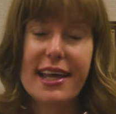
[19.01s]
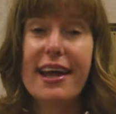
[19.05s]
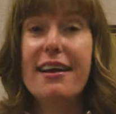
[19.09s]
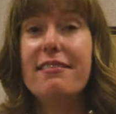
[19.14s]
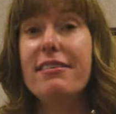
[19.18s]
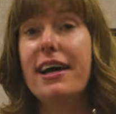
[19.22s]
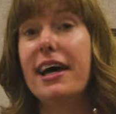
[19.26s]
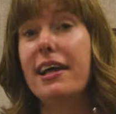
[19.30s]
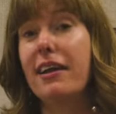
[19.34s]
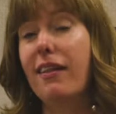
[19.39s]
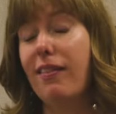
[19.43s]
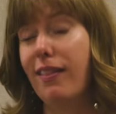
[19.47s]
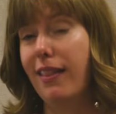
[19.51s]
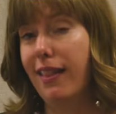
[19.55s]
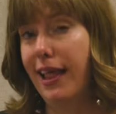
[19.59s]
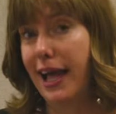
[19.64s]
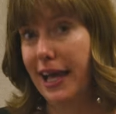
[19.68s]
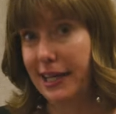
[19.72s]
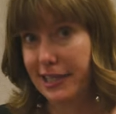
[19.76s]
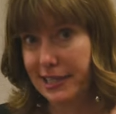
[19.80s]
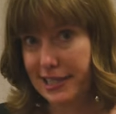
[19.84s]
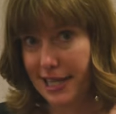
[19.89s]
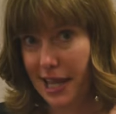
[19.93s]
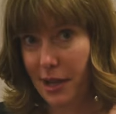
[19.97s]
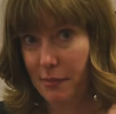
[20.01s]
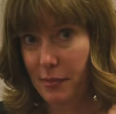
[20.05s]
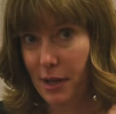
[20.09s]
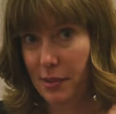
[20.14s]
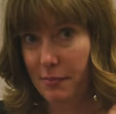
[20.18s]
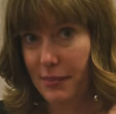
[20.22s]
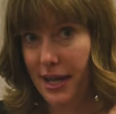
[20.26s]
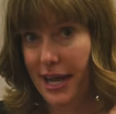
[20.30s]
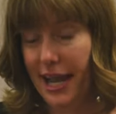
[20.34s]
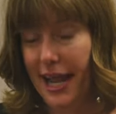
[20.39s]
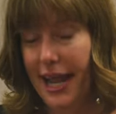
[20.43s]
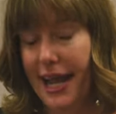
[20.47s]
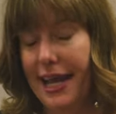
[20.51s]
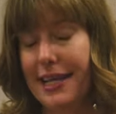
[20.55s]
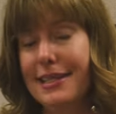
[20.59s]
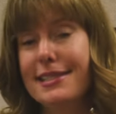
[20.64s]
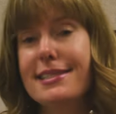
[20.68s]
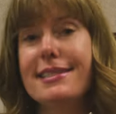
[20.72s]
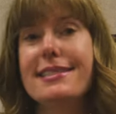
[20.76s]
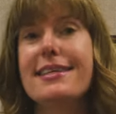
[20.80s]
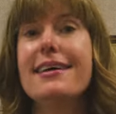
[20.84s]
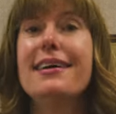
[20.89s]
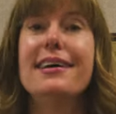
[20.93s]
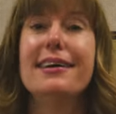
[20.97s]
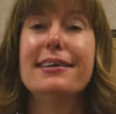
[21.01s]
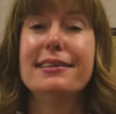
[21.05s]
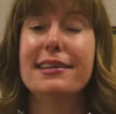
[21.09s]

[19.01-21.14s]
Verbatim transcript: I've had a lot of time on my hands,